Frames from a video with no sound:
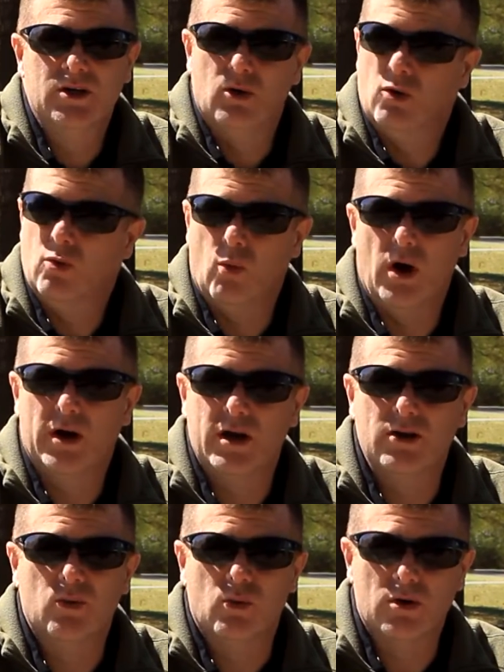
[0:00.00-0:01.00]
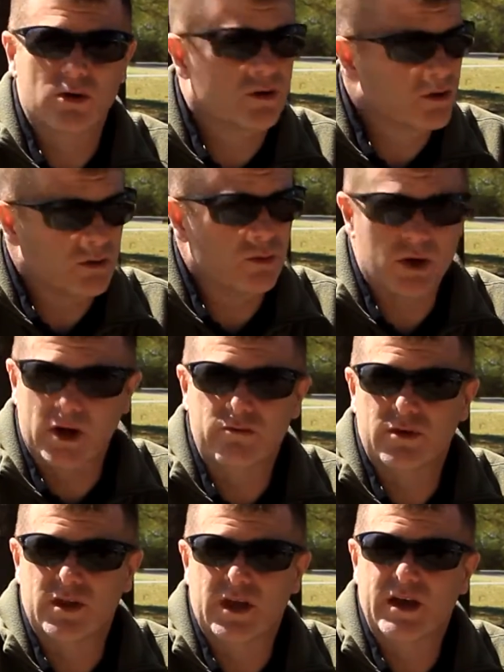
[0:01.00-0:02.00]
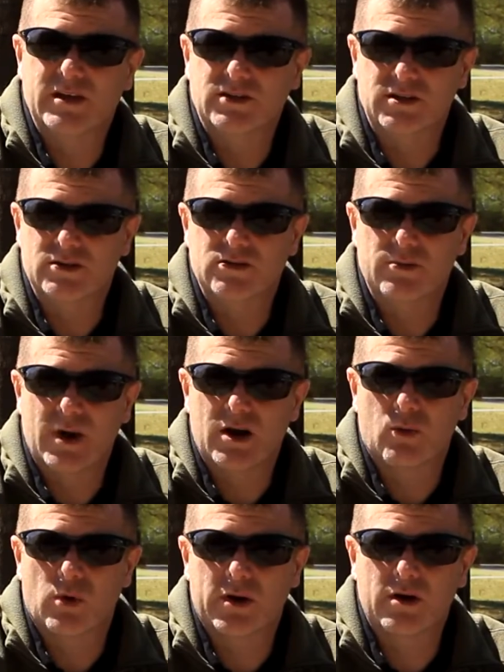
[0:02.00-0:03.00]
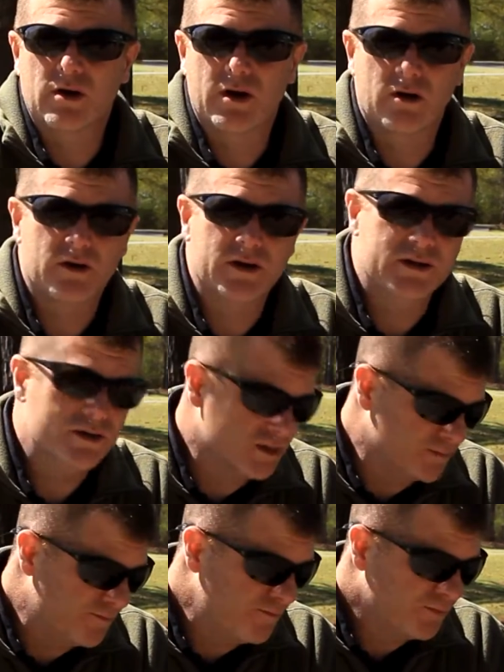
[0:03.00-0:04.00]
or walking to work, or whatever the case is, no matter where your area is, and